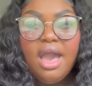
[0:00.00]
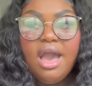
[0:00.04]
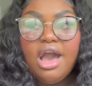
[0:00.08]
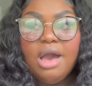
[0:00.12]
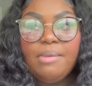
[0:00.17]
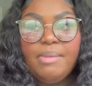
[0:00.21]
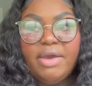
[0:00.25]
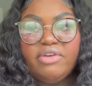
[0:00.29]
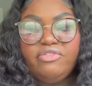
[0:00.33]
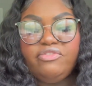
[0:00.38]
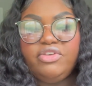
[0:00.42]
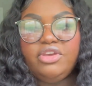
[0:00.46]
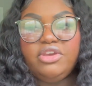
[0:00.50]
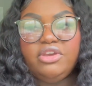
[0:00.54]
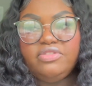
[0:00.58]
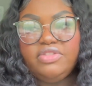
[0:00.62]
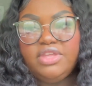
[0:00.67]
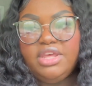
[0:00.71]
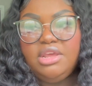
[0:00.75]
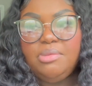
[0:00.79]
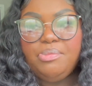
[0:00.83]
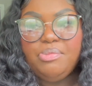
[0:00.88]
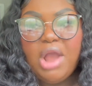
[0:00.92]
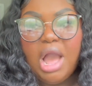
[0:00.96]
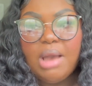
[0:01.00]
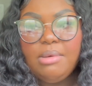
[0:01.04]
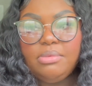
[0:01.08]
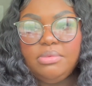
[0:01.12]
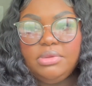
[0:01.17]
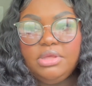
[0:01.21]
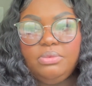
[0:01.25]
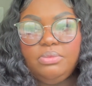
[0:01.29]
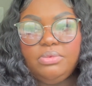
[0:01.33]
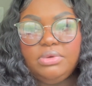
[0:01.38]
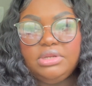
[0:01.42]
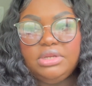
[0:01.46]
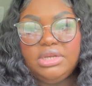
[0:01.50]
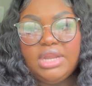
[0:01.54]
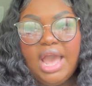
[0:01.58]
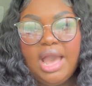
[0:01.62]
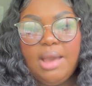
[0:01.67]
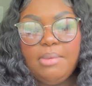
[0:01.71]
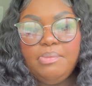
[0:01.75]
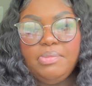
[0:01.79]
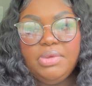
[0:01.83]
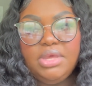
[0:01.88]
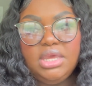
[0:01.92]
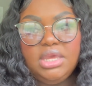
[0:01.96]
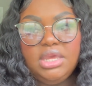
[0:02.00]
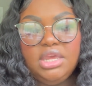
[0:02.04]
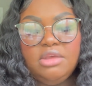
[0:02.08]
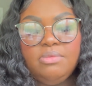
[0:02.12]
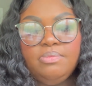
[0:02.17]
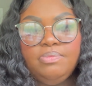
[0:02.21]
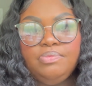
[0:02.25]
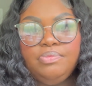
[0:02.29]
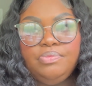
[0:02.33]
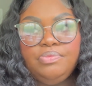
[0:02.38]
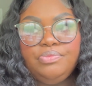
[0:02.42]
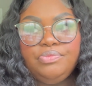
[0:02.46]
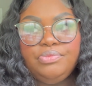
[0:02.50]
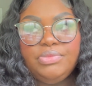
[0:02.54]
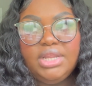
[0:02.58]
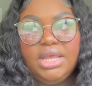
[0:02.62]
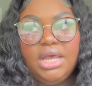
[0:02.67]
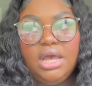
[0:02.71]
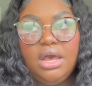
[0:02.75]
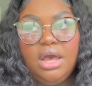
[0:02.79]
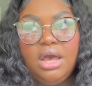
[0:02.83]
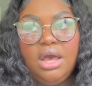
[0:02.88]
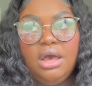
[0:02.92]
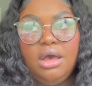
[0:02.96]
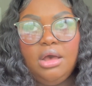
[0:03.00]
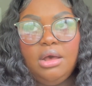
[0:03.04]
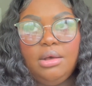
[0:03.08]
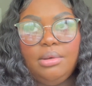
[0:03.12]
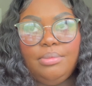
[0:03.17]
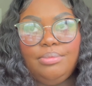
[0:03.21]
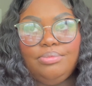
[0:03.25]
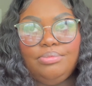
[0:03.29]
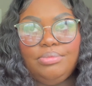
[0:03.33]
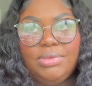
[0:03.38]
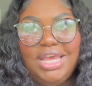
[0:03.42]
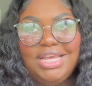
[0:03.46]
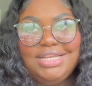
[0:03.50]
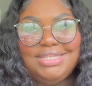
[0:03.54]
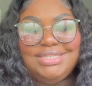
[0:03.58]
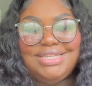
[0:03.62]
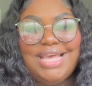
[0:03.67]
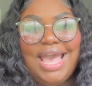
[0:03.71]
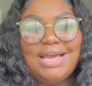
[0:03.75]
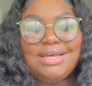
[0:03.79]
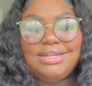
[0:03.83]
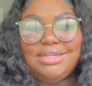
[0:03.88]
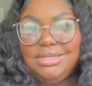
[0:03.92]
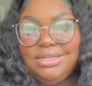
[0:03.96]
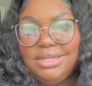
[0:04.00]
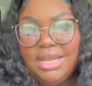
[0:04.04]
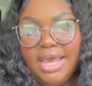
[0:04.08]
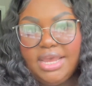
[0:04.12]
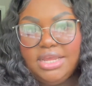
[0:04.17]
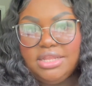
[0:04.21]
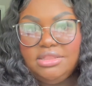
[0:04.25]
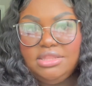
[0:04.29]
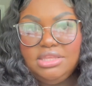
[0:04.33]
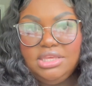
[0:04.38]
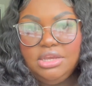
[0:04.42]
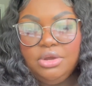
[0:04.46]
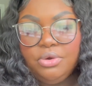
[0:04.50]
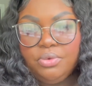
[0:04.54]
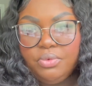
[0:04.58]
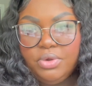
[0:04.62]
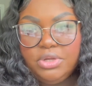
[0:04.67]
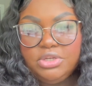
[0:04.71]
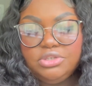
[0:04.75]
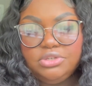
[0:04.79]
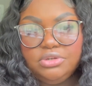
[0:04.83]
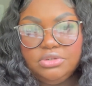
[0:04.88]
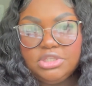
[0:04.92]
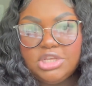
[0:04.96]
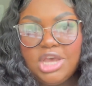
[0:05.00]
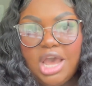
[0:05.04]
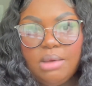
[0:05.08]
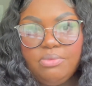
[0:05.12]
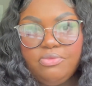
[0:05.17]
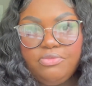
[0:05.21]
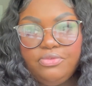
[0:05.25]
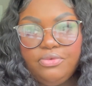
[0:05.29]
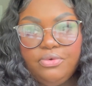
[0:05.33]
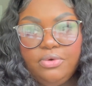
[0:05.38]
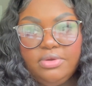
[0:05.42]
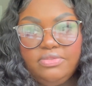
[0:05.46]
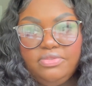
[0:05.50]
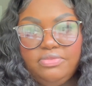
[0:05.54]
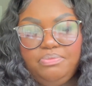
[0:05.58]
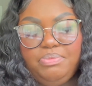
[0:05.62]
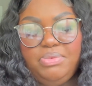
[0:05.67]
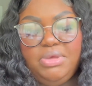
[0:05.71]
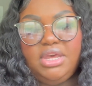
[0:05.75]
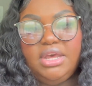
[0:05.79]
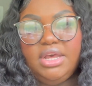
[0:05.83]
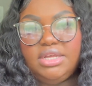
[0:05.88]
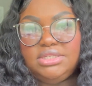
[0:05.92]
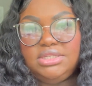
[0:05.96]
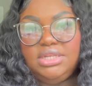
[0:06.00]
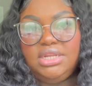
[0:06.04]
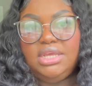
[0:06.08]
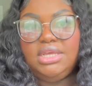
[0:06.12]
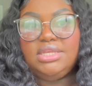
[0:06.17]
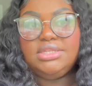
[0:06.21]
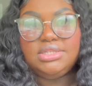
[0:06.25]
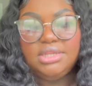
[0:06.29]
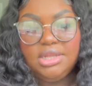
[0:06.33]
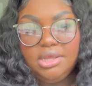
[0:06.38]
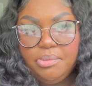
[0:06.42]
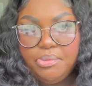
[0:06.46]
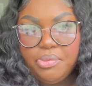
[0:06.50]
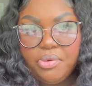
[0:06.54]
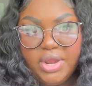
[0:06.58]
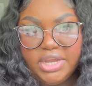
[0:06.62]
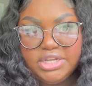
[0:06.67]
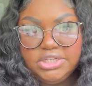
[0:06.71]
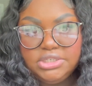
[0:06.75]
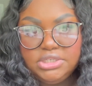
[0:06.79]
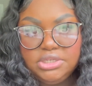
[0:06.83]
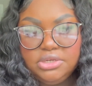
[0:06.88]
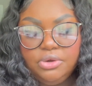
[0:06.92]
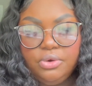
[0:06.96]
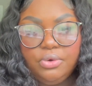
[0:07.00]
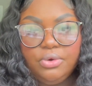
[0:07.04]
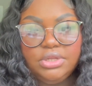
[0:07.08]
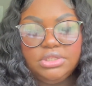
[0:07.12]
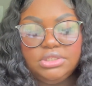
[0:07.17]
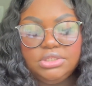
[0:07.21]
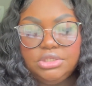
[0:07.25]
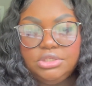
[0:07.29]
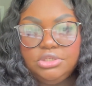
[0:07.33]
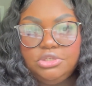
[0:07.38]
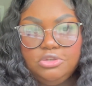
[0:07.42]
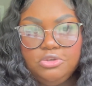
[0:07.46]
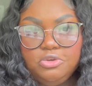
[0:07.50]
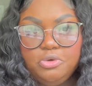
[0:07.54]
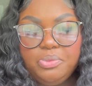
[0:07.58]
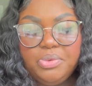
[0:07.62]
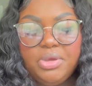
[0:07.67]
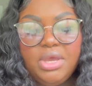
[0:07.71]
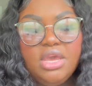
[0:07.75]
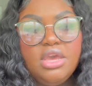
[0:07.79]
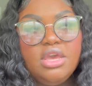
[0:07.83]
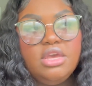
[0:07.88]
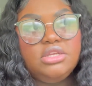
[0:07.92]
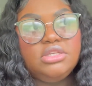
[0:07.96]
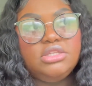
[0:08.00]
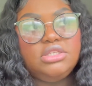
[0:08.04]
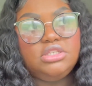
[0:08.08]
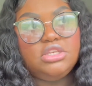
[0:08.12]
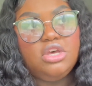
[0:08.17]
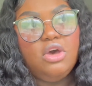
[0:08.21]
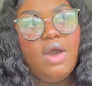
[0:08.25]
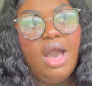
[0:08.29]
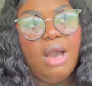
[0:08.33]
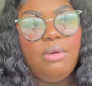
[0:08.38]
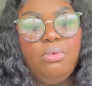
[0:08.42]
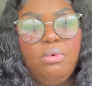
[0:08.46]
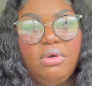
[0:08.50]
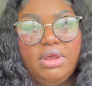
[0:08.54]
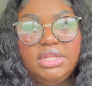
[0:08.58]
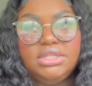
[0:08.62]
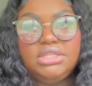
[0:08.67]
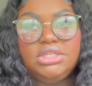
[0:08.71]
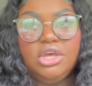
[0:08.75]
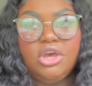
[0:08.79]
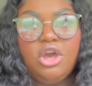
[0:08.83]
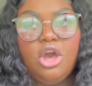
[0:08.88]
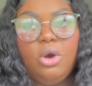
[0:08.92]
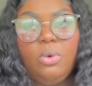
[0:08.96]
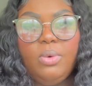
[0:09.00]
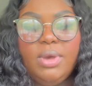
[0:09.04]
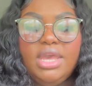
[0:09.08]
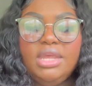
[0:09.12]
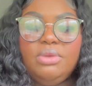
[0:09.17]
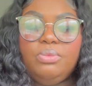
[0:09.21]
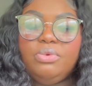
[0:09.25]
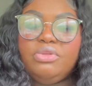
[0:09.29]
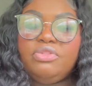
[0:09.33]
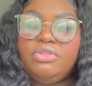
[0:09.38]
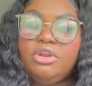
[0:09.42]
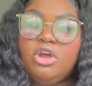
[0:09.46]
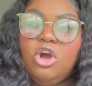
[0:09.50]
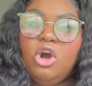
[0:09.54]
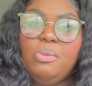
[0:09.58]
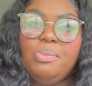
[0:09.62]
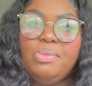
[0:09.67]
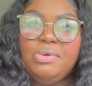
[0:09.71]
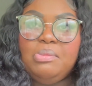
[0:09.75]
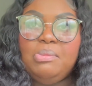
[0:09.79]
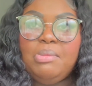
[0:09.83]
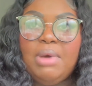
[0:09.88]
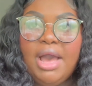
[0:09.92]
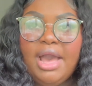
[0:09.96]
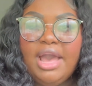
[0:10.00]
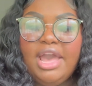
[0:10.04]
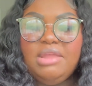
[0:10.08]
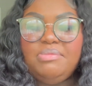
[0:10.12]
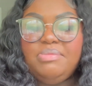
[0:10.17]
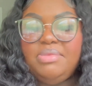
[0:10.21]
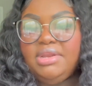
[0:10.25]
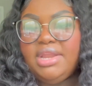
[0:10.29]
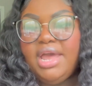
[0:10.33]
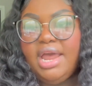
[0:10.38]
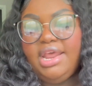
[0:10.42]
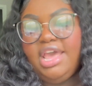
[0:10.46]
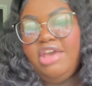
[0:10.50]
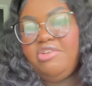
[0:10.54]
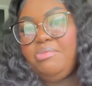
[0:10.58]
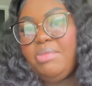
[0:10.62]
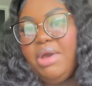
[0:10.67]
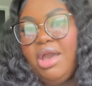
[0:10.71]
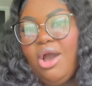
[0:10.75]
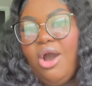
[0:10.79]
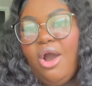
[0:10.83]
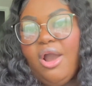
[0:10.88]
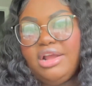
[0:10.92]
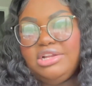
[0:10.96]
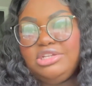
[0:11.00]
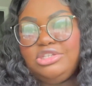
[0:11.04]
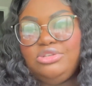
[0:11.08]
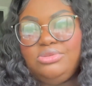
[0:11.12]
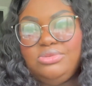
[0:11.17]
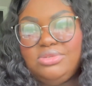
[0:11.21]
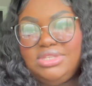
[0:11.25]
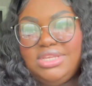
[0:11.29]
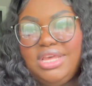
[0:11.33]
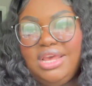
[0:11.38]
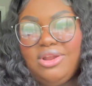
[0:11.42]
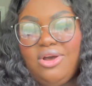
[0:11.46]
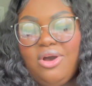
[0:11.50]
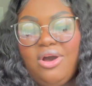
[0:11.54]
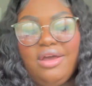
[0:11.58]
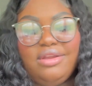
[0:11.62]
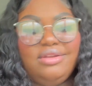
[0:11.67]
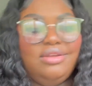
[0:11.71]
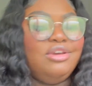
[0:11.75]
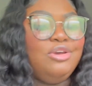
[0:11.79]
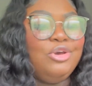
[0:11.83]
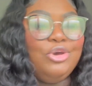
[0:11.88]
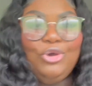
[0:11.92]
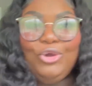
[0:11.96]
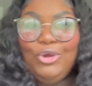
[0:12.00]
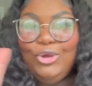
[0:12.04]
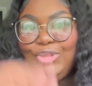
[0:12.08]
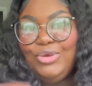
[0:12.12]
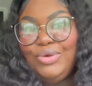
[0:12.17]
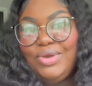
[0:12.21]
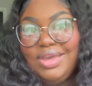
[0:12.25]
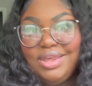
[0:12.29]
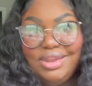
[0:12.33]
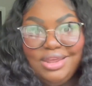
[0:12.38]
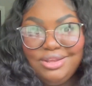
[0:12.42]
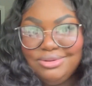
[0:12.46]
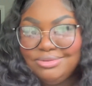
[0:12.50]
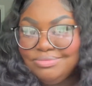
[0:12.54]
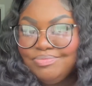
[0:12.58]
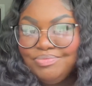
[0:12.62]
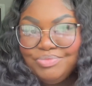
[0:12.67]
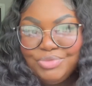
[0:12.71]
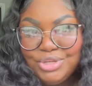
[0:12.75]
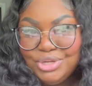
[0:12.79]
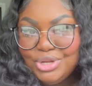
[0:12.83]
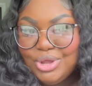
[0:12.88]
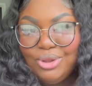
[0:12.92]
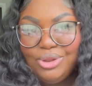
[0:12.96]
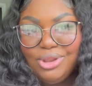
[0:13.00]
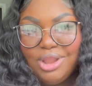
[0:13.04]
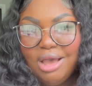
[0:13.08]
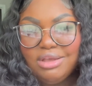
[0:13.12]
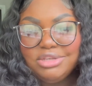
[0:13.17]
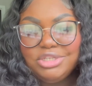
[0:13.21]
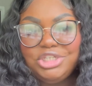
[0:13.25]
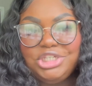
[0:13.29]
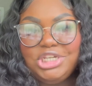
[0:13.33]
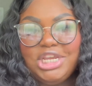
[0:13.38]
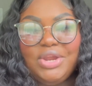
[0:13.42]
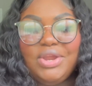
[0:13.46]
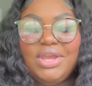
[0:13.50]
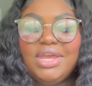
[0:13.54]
I figured that it probably would not be exactly like the original Tom Ford because it is an impression or it's a dupe. So I wanted to go in with an open mind, but not have my heart too set on, girl, you're getting, you know, Lost Cherry,